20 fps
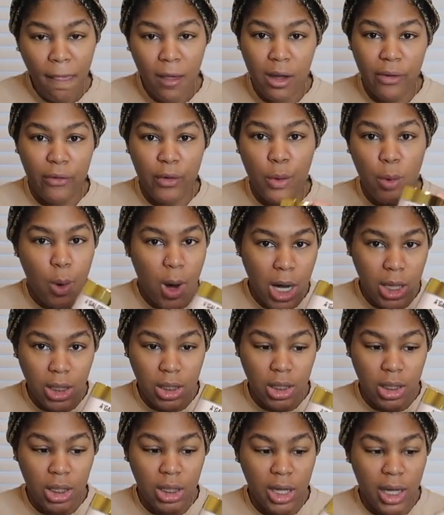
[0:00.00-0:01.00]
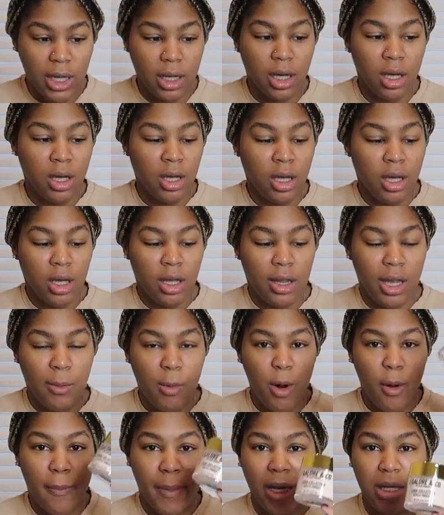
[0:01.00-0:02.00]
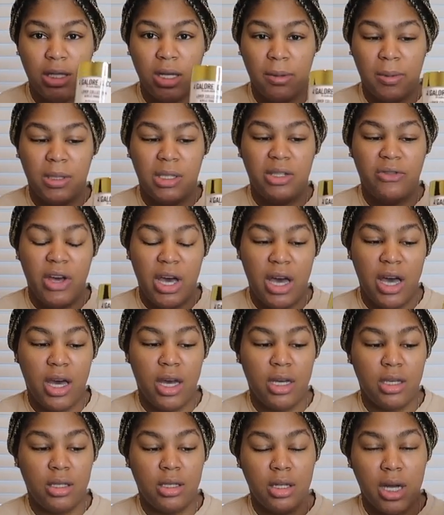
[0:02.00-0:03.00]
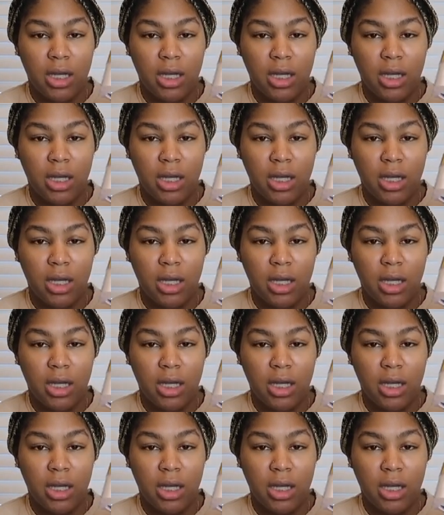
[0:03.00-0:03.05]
of quality. Like, they won't mess up as fast.